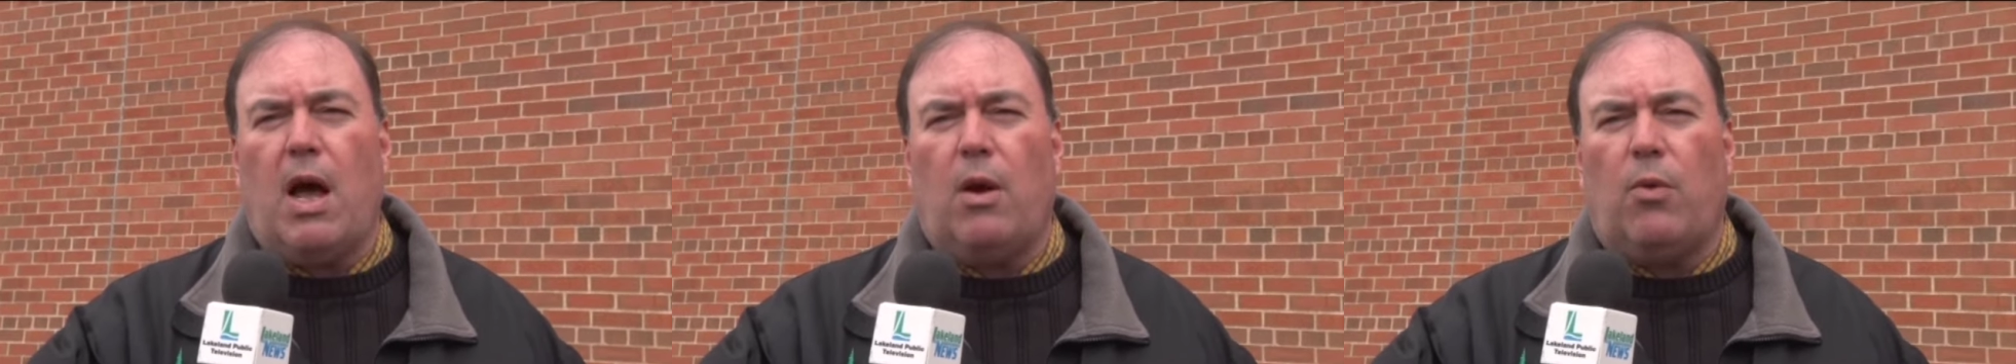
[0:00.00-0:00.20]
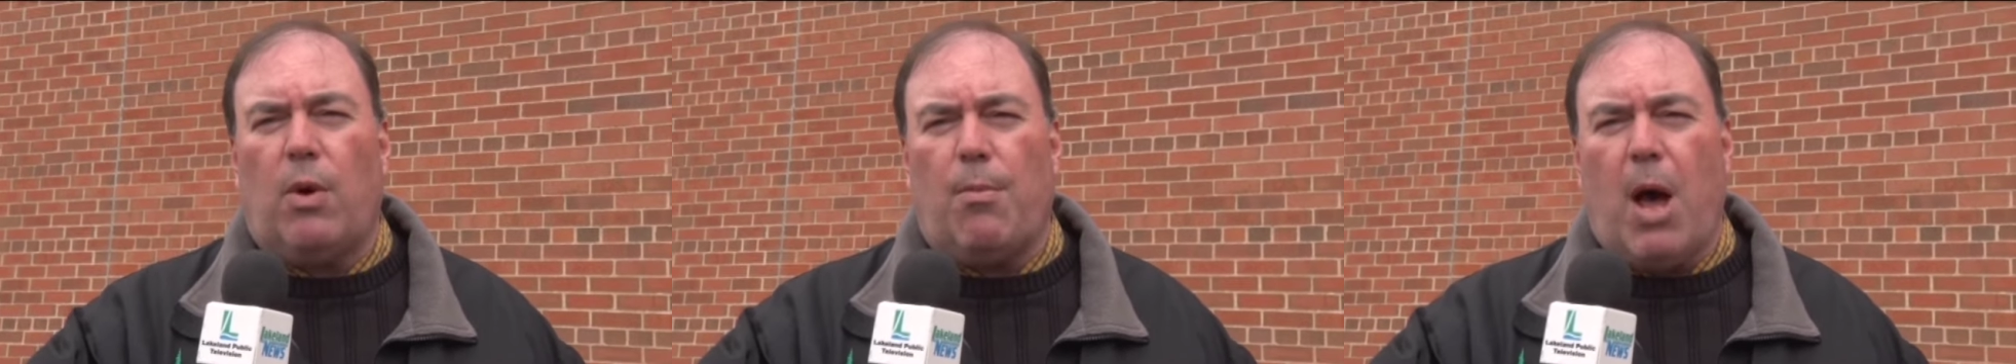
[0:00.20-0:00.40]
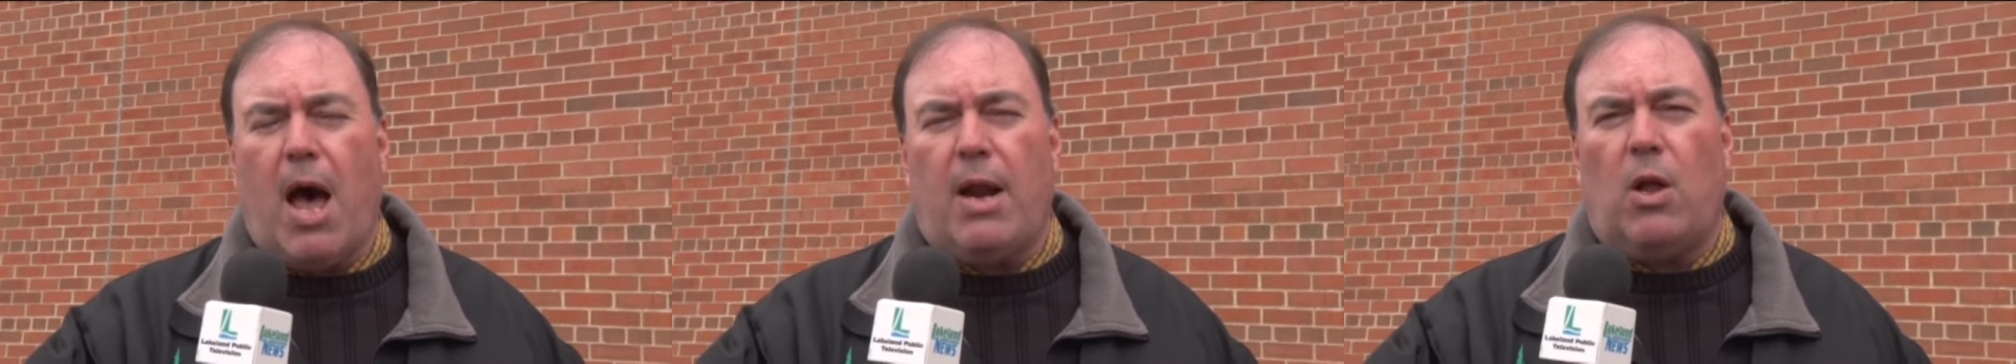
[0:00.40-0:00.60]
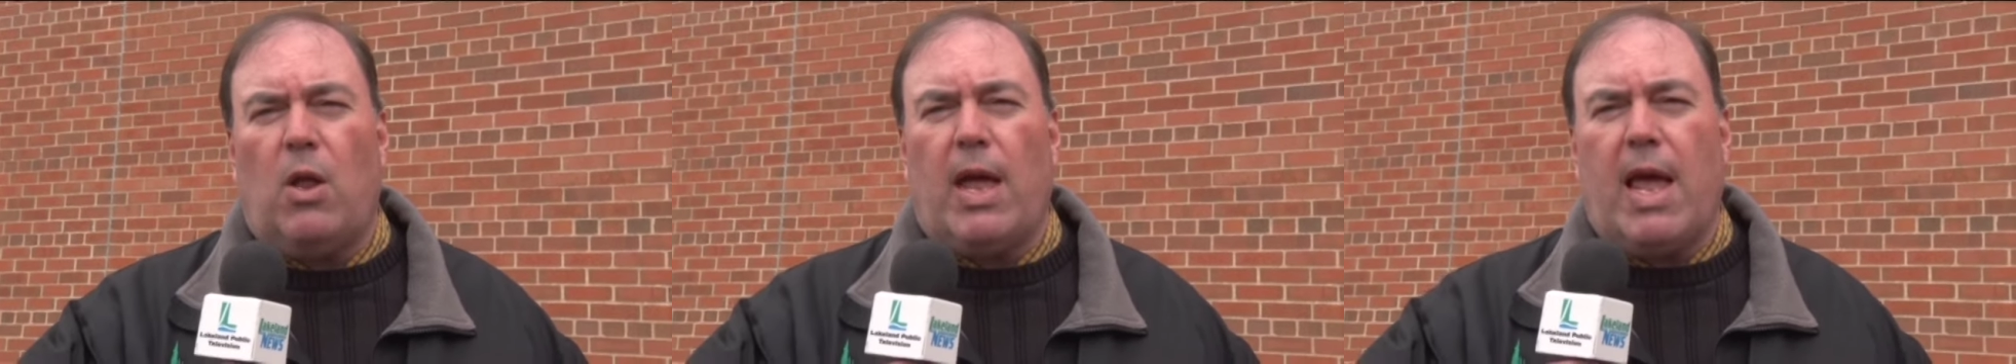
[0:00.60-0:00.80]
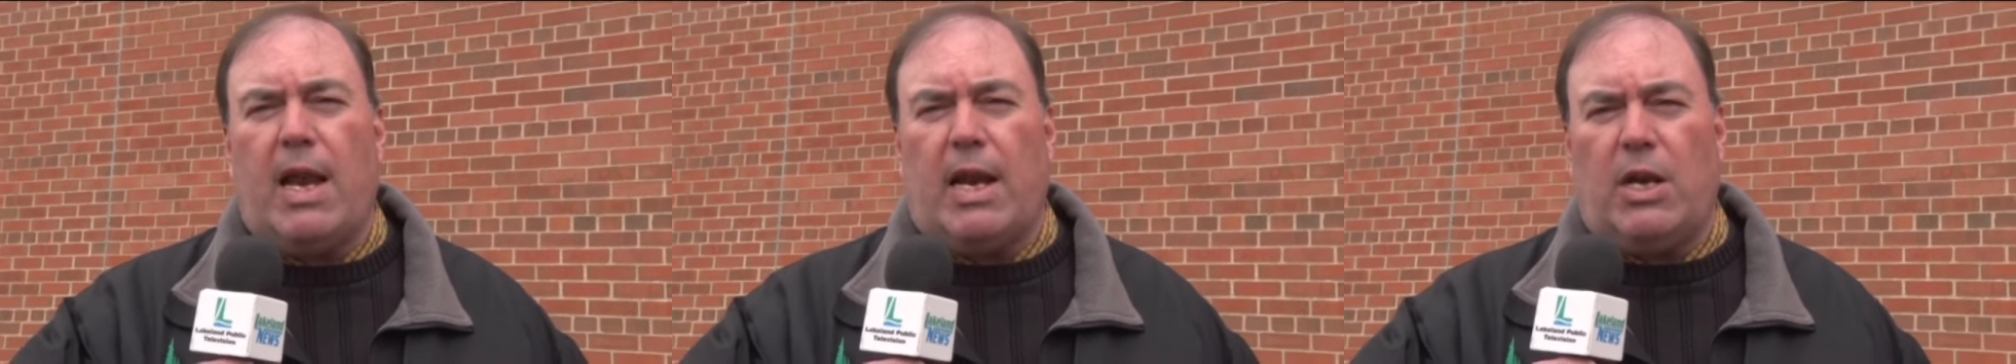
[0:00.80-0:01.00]
a
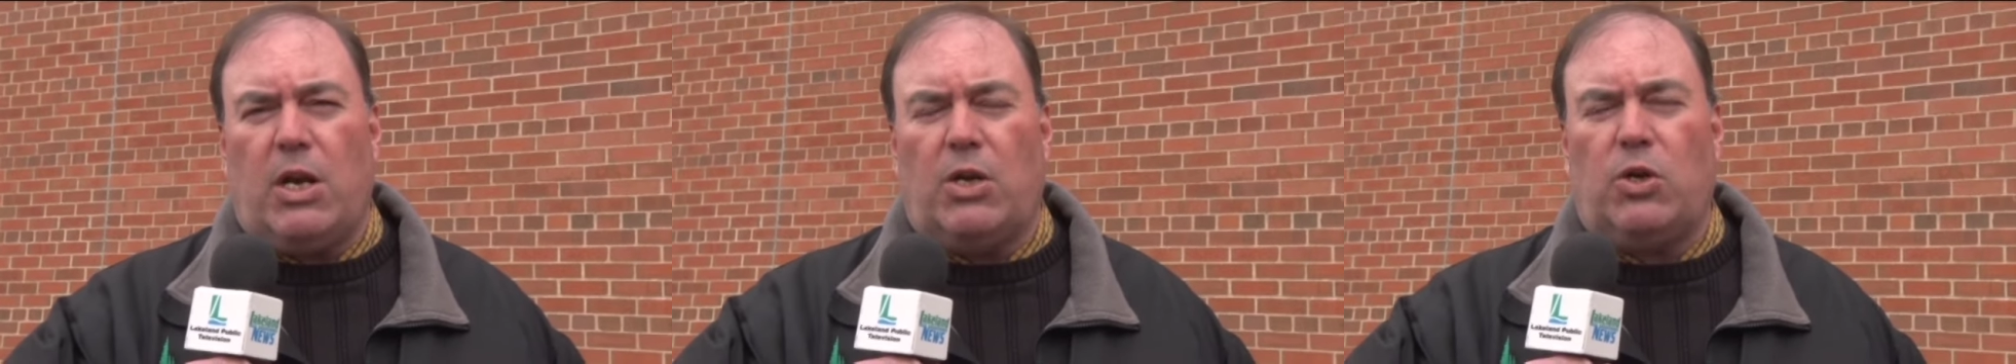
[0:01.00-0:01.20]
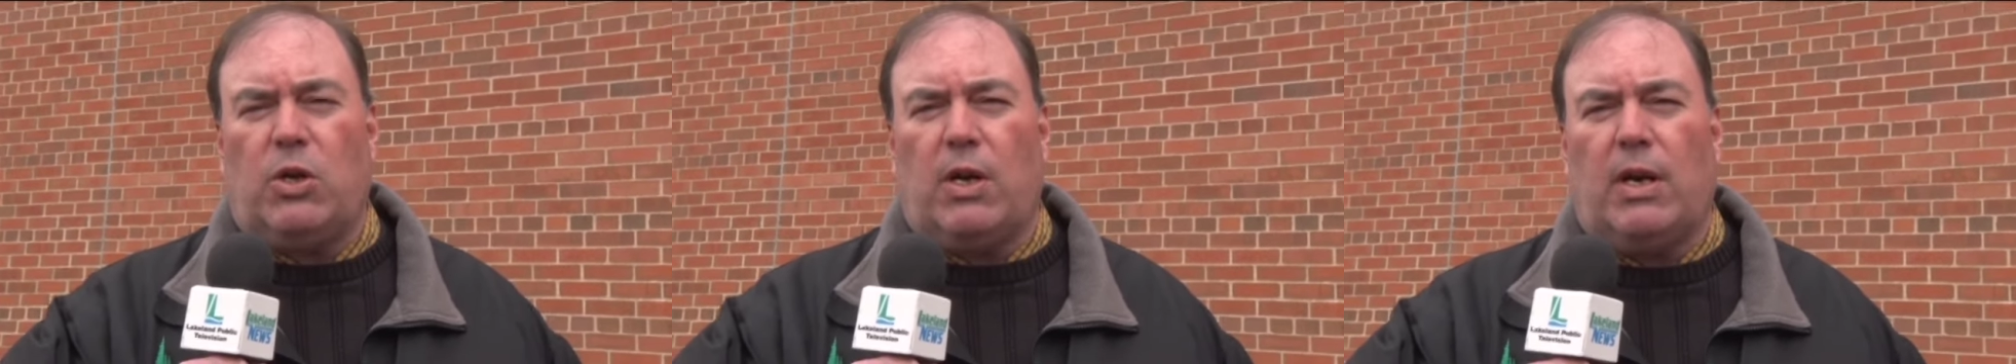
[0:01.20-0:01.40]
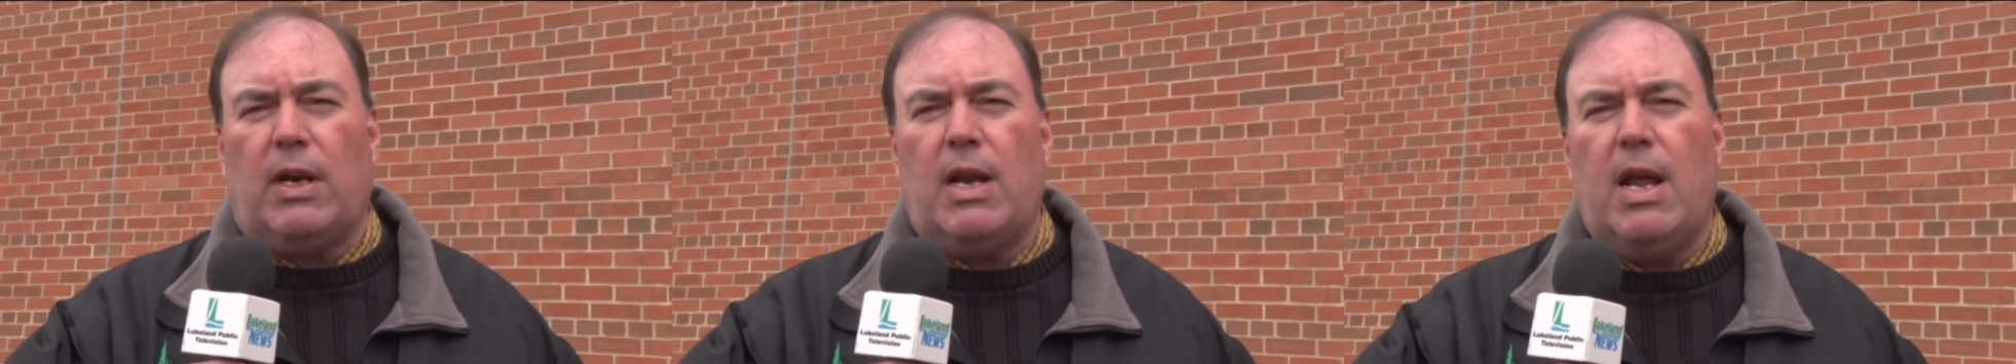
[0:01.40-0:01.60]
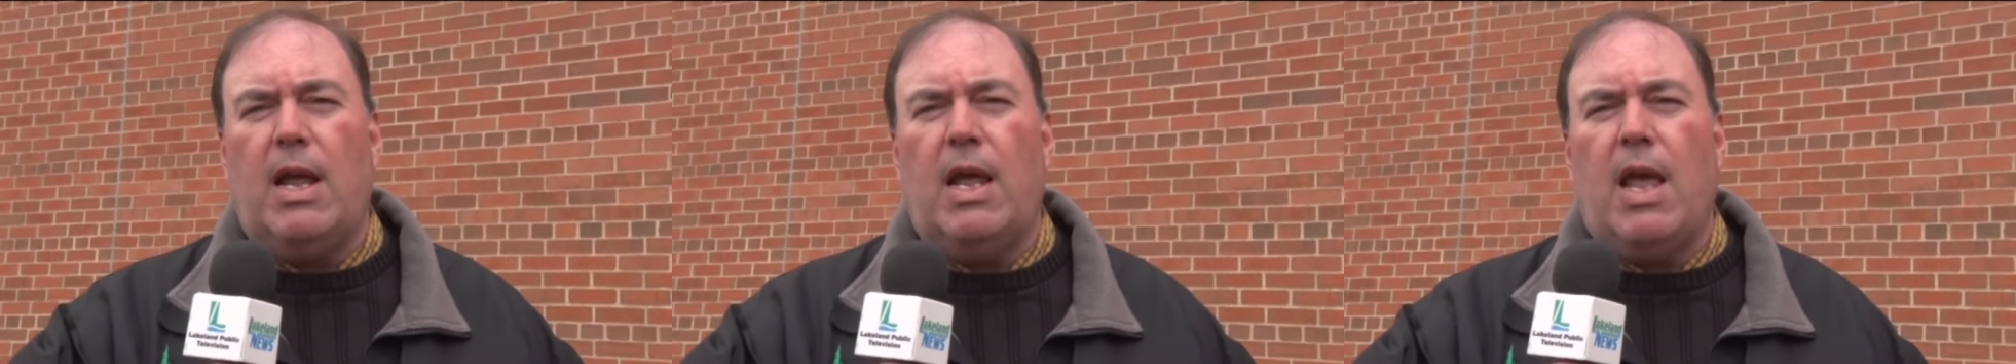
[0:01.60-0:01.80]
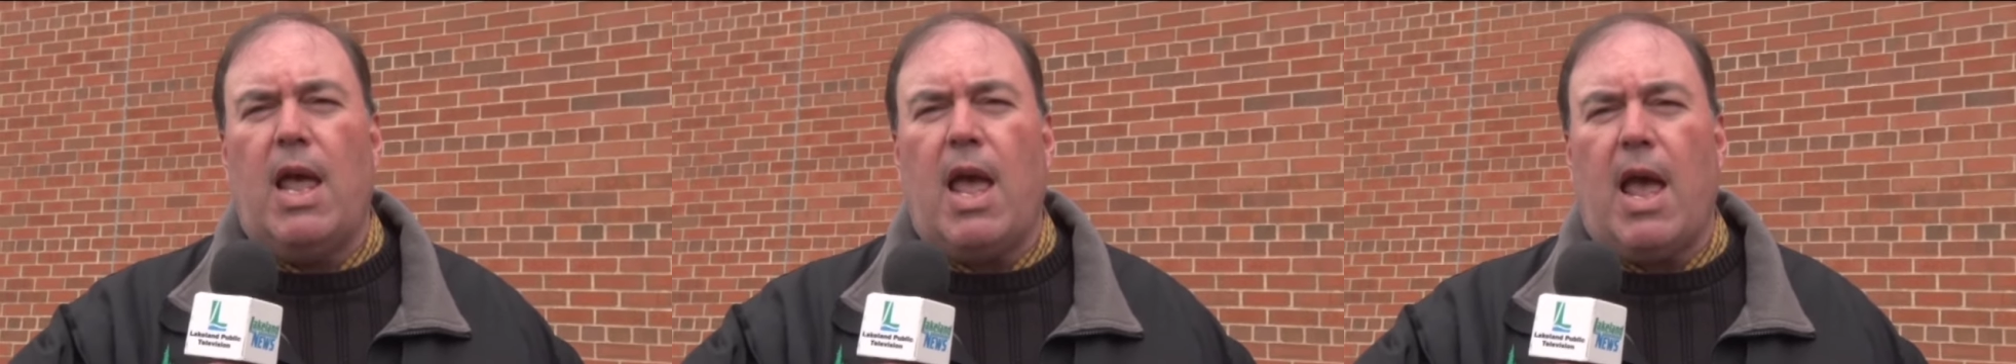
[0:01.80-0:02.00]
remodel and addition
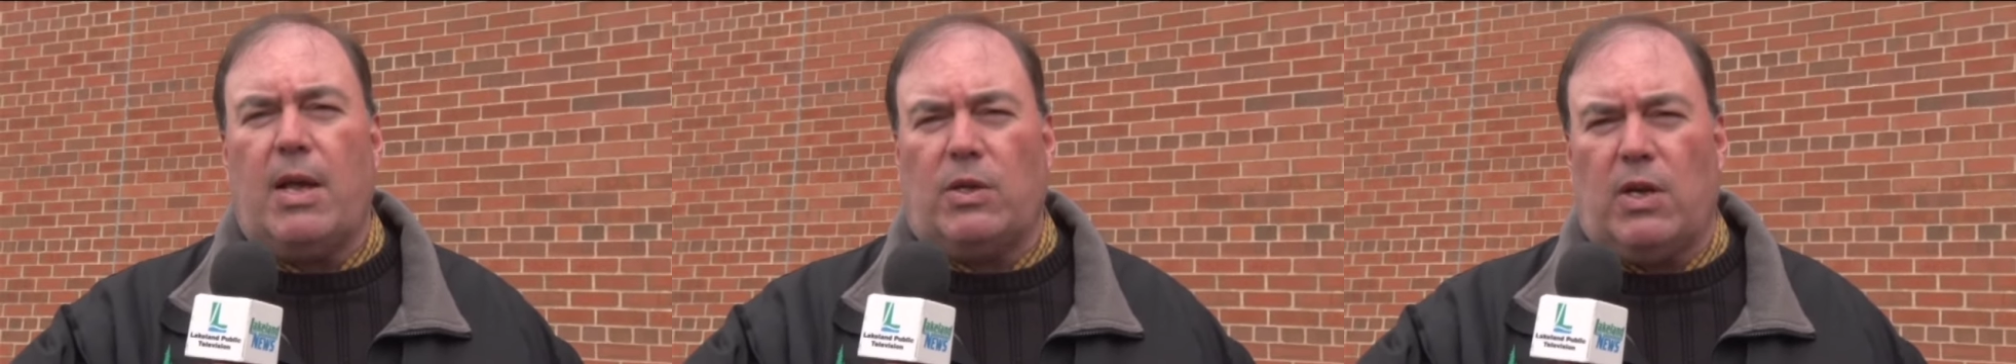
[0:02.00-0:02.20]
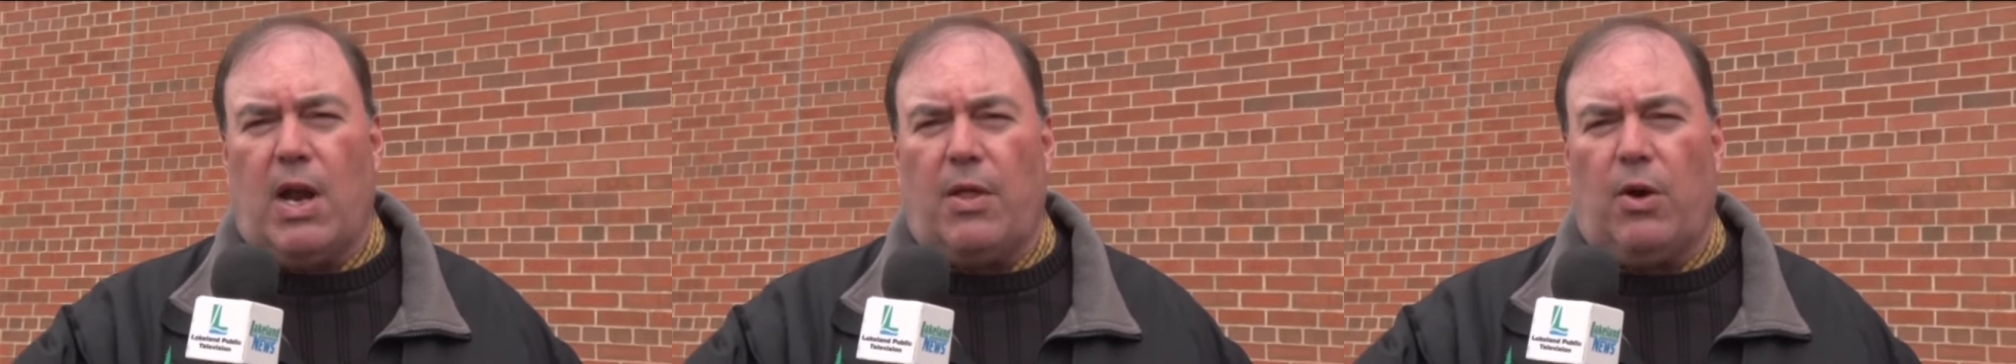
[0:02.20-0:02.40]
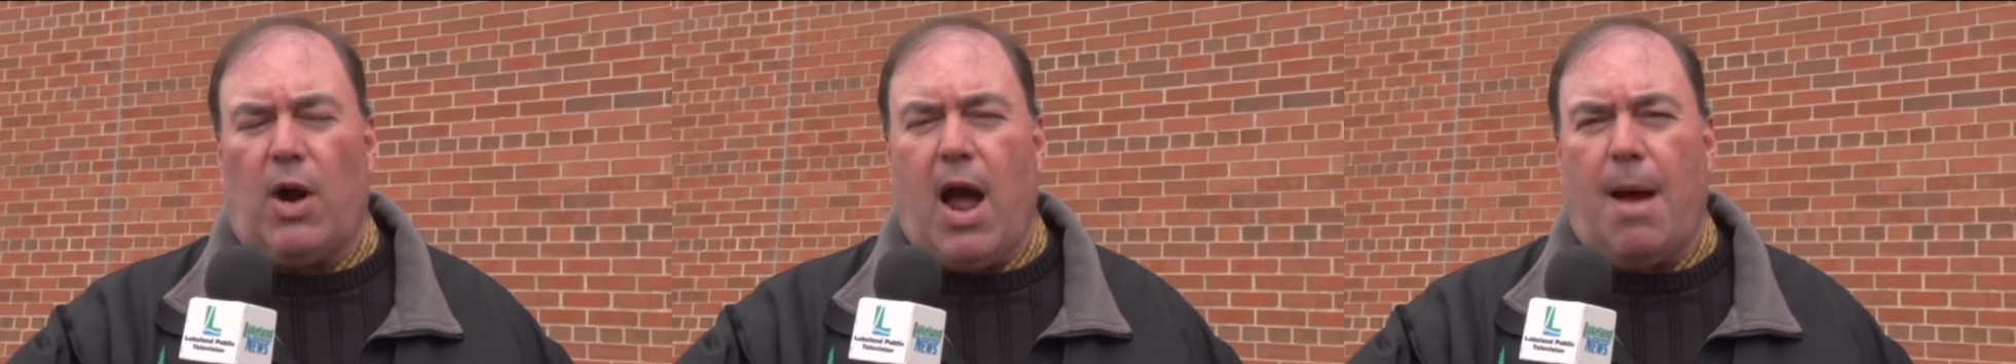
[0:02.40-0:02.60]
as another